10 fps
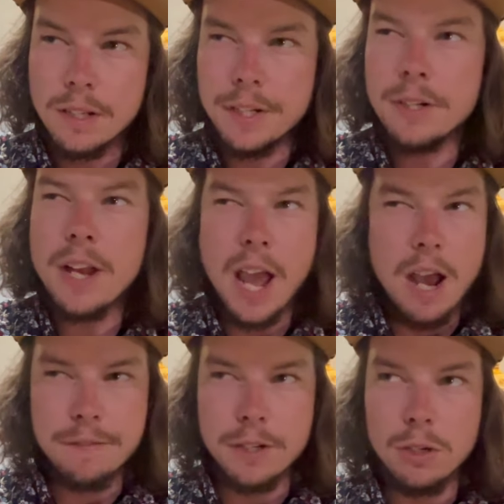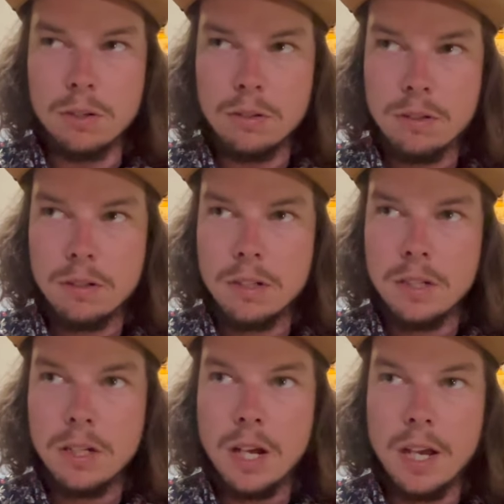year and a half ago,
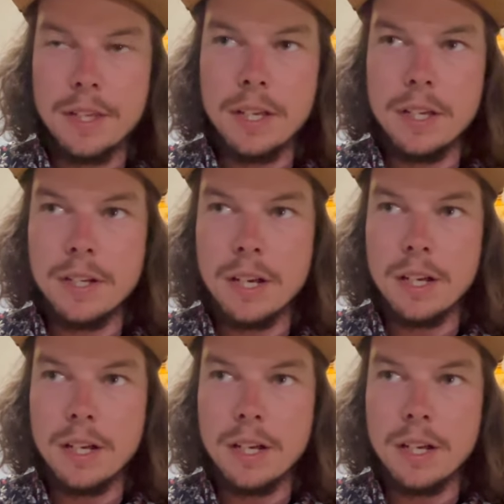and then